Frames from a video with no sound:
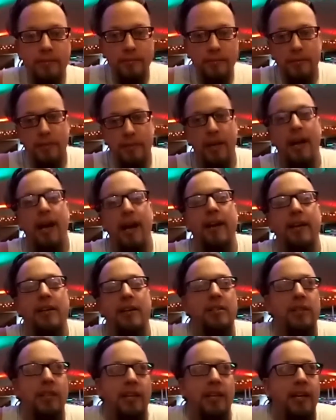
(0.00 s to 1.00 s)

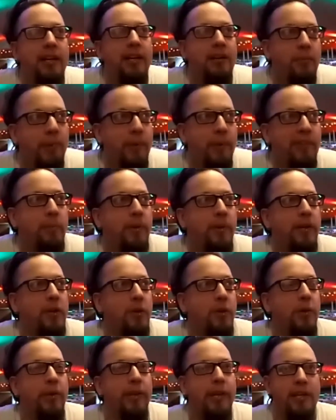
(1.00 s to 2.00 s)
honestly, we've been
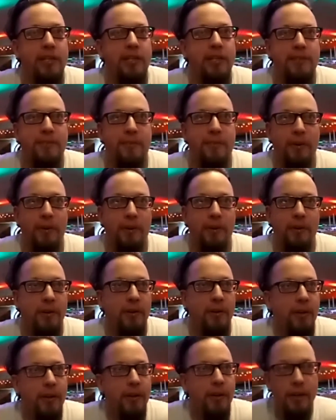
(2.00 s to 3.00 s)
doing this
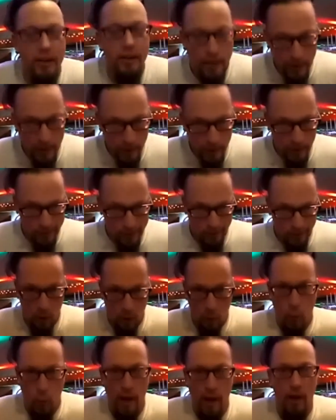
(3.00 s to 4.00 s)
for
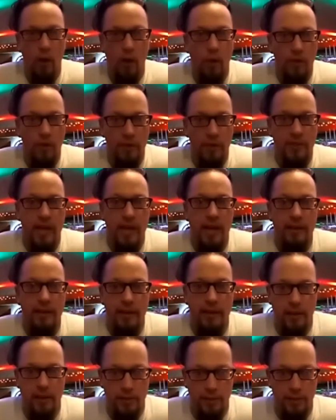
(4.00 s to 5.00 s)
well over 10
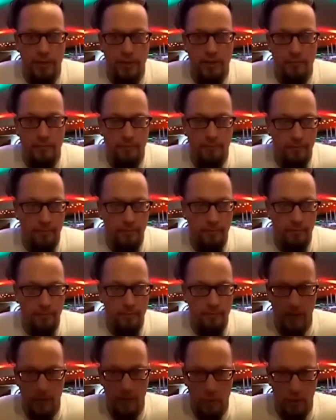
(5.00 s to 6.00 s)
years
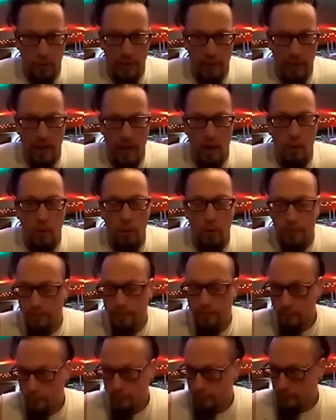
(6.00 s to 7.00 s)
individually now.
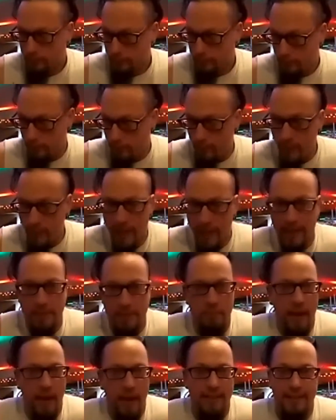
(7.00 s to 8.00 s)
It's
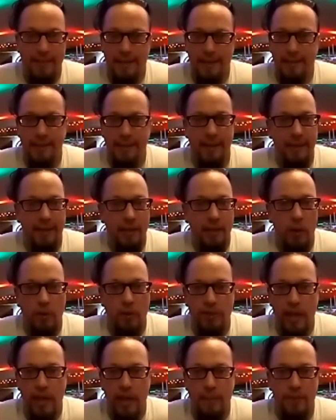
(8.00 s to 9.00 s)
basically,
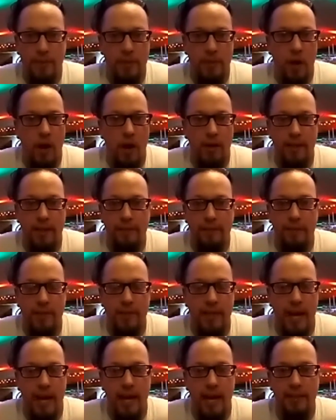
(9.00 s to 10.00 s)
same song,
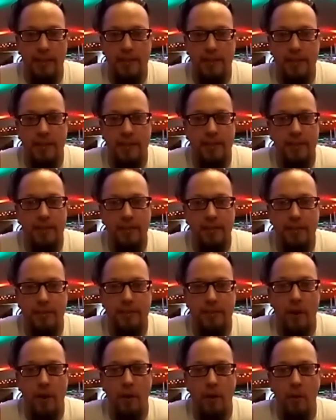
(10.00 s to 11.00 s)
different dance.
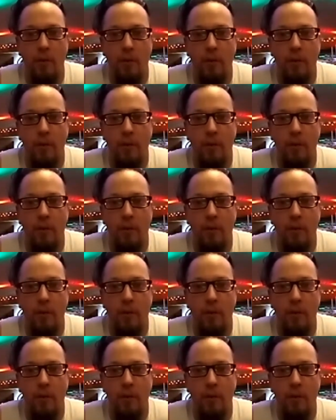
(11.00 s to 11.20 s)
So,